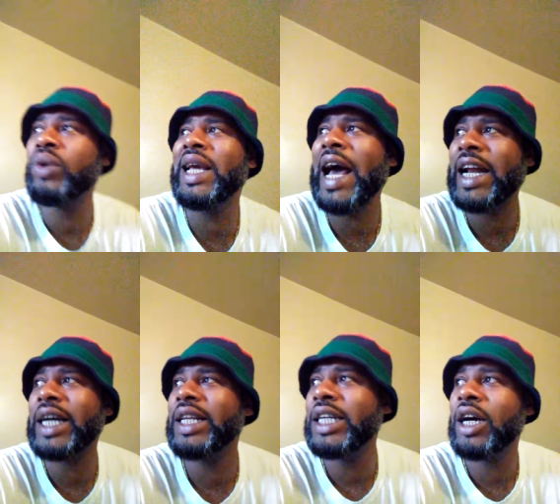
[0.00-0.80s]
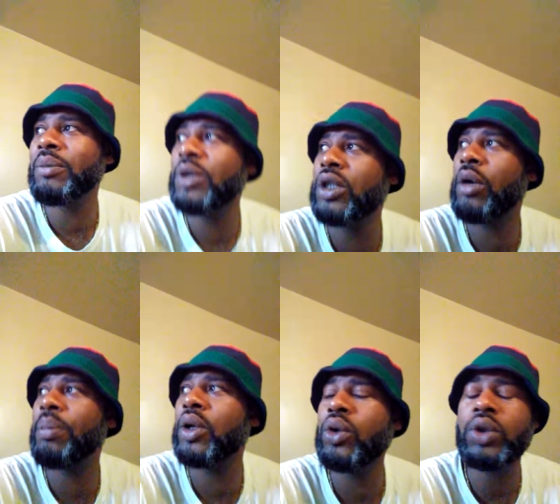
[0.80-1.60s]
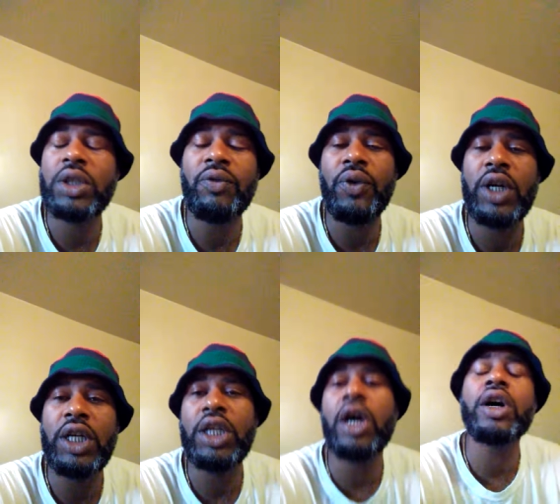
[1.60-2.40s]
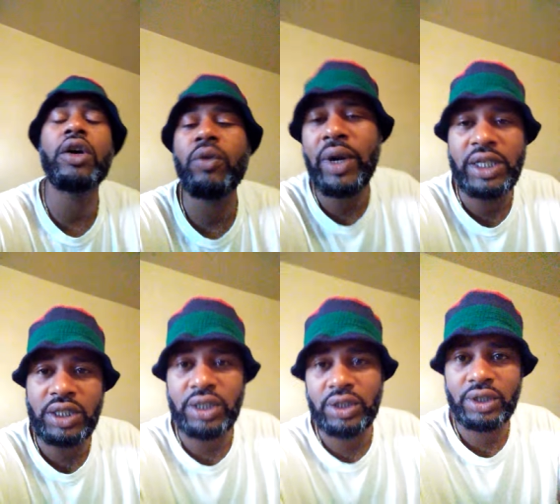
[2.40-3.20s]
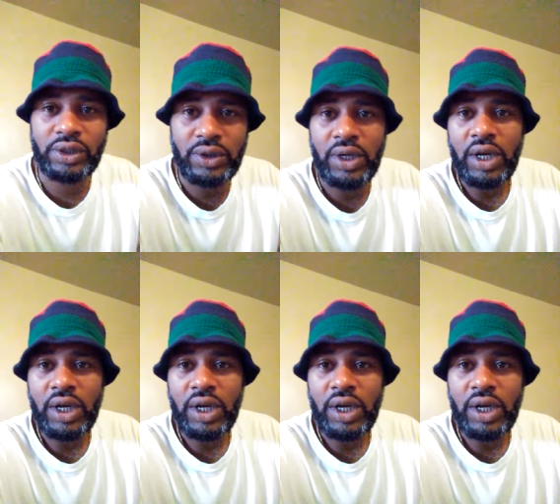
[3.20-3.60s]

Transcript: we got to clean up the pollution for the younger races.